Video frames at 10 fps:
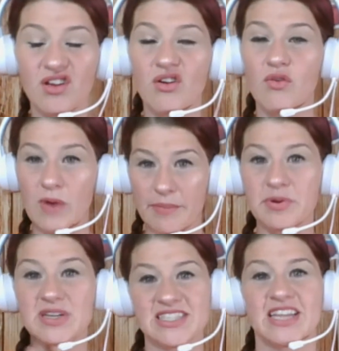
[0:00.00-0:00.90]

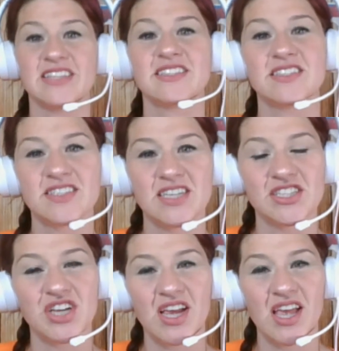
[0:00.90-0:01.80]
represents
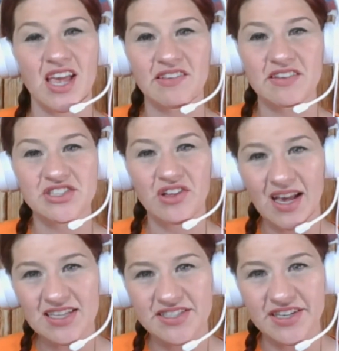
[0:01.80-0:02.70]
teaching English
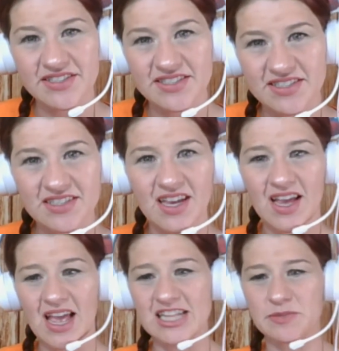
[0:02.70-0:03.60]
classes,
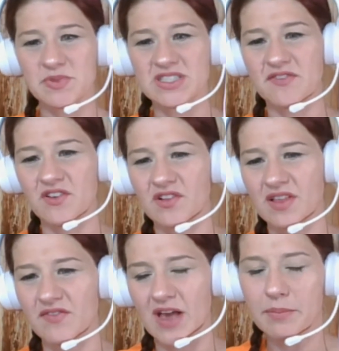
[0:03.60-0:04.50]
and specifically
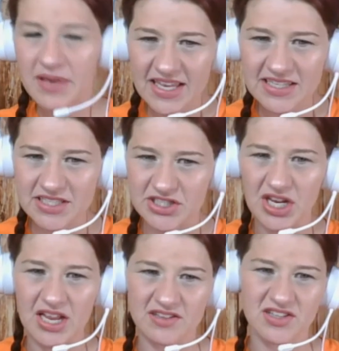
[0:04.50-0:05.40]
VIP Kid teaching
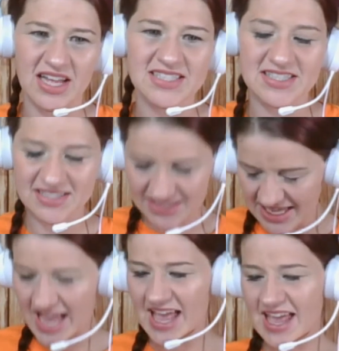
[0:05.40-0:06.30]
English classes.
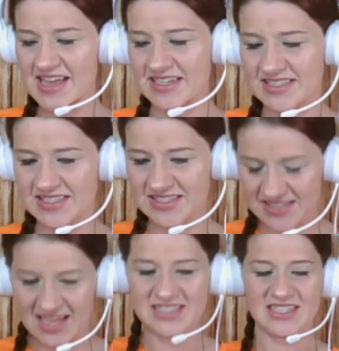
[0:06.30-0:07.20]
Yes,
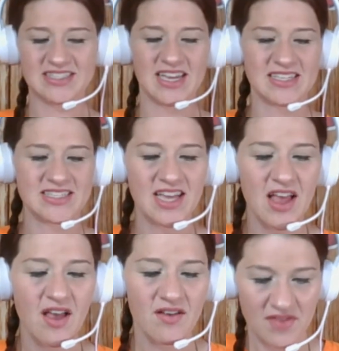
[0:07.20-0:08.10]
yes, yes, yes.
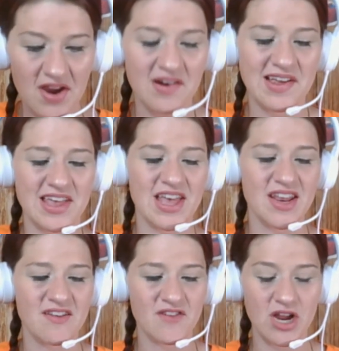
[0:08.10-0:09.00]
Very good,
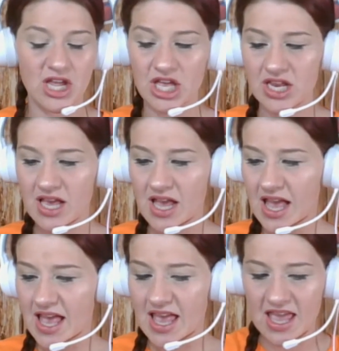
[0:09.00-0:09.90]
very good.
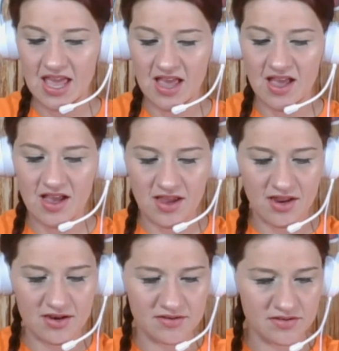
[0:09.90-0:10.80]

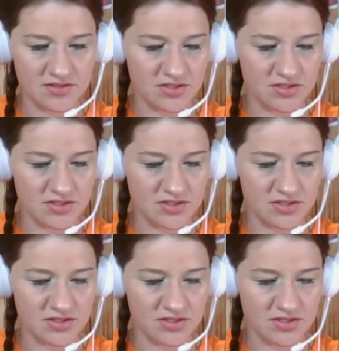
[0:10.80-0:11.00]
And